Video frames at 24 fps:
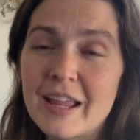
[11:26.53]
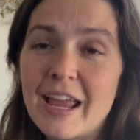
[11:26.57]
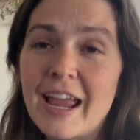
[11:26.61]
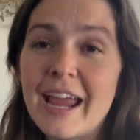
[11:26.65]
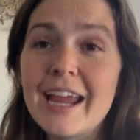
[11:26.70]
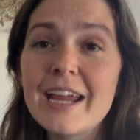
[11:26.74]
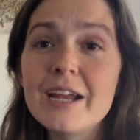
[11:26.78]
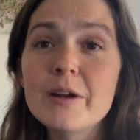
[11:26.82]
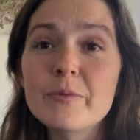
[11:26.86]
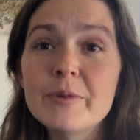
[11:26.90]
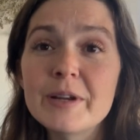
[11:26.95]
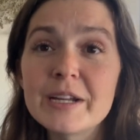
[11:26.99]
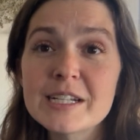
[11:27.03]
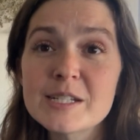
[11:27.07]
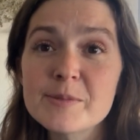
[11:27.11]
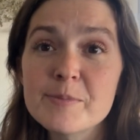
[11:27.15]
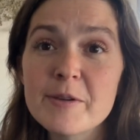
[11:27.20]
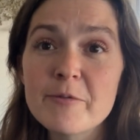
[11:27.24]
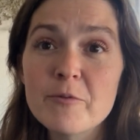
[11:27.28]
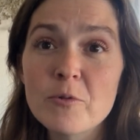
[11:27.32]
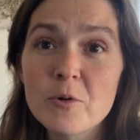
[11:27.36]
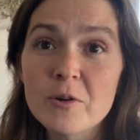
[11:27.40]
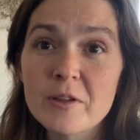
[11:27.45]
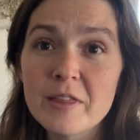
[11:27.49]
8 weeks
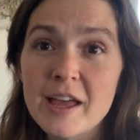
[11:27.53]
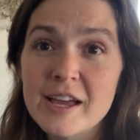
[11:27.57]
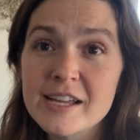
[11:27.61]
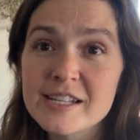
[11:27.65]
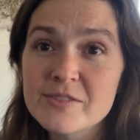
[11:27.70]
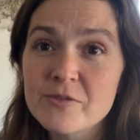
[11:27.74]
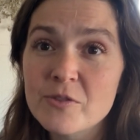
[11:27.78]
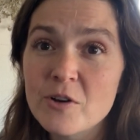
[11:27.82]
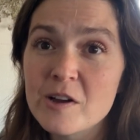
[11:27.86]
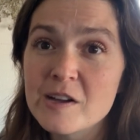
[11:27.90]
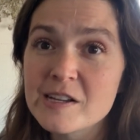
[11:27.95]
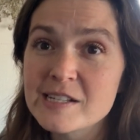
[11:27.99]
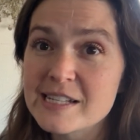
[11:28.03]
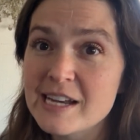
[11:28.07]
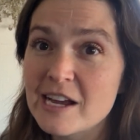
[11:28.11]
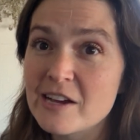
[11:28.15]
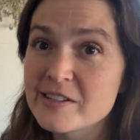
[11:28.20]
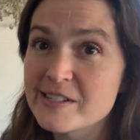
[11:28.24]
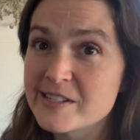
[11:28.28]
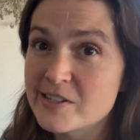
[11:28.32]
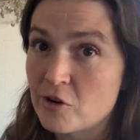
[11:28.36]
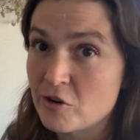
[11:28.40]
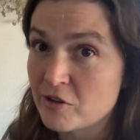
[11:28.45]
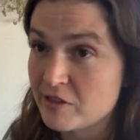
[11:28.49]
before last frost,
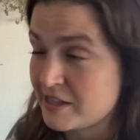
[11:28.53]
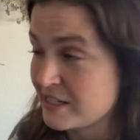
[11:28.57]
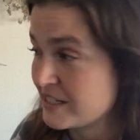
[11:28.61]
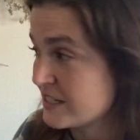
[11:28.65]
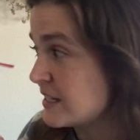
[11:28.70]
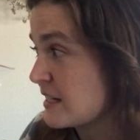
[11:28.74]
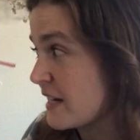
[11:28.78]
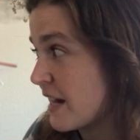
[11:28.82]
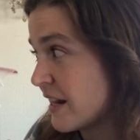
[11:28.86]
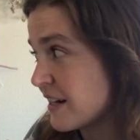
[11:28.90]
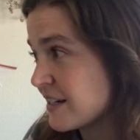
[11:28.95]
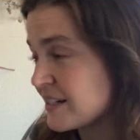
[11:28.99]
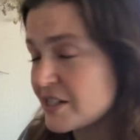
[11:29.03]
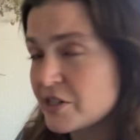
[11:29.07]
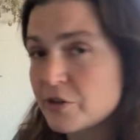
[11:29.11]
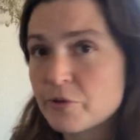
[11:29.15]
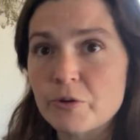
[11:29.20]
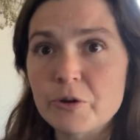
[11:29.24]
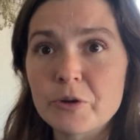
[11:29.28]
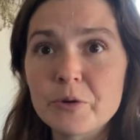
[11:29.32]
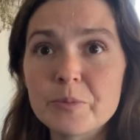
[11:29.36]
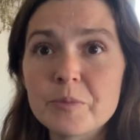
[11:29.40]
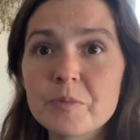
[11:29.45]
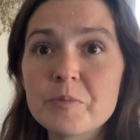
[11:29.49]
I'll start this next
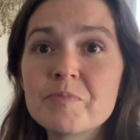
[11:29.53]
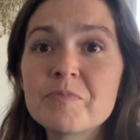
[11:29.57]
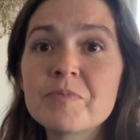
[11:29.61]
group.